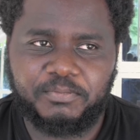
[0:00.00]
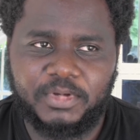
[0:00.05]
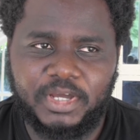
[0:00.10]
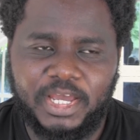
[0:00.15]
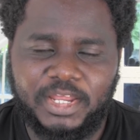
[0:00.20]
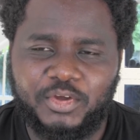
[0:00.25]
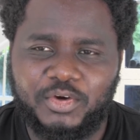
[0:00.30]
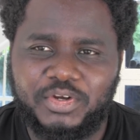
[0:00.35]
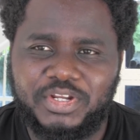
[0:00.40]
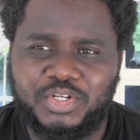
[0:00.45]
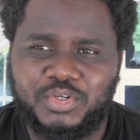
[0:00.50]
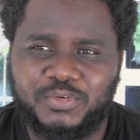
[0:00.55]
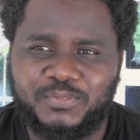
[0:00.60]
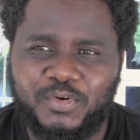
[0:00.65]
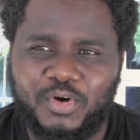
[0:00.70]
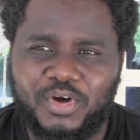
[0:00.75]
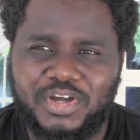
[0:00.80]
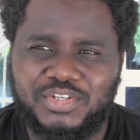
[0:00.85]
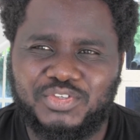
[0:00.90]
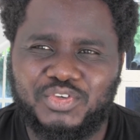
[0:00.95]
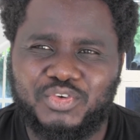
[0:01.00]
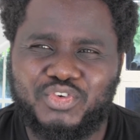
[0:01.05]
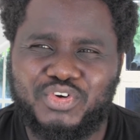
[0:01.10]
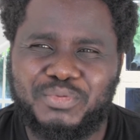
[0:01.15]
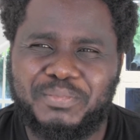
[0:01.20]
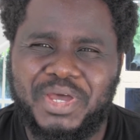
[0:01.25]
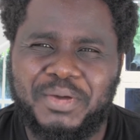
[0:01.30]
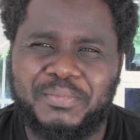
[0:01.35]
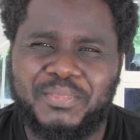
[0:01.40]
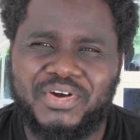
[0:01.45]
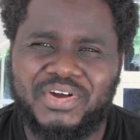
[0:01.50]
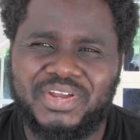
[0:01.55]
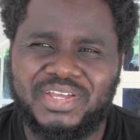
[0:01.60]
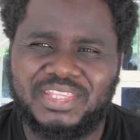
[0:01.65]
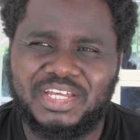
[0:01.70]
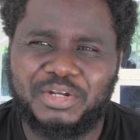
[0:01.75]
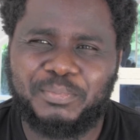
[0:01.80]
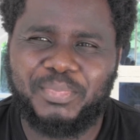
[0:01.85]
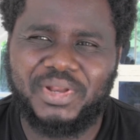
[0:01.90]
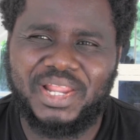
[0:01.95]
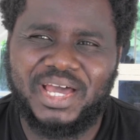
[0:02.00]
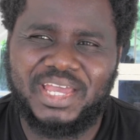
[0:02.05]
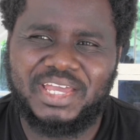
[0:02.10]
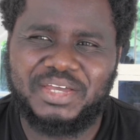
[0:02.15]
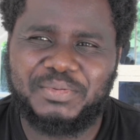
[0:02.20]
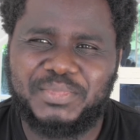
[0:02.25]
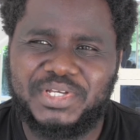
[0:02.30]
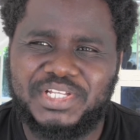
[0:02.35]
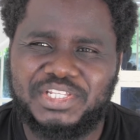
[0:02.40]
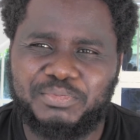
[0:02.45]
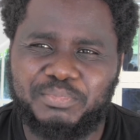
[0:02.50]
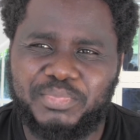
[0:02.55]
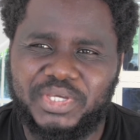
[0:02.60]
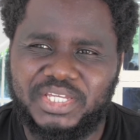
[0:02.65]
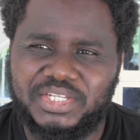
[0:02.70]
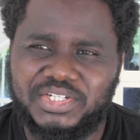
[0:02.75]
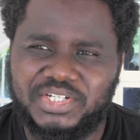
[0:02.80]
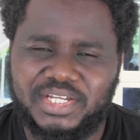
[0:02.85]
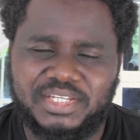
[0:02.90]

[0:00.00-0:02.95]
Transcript: I don't need to focus on remembering that playa means beach.